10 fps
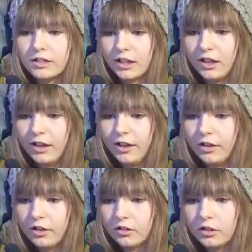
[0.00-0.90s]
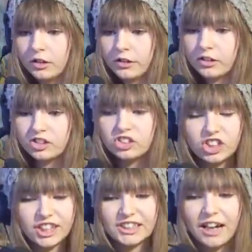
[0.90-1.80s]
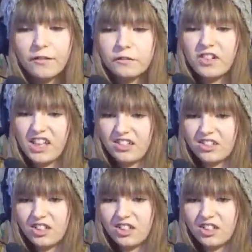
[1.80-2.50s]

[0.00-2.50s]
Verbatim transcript: to kill. You're just out of reach.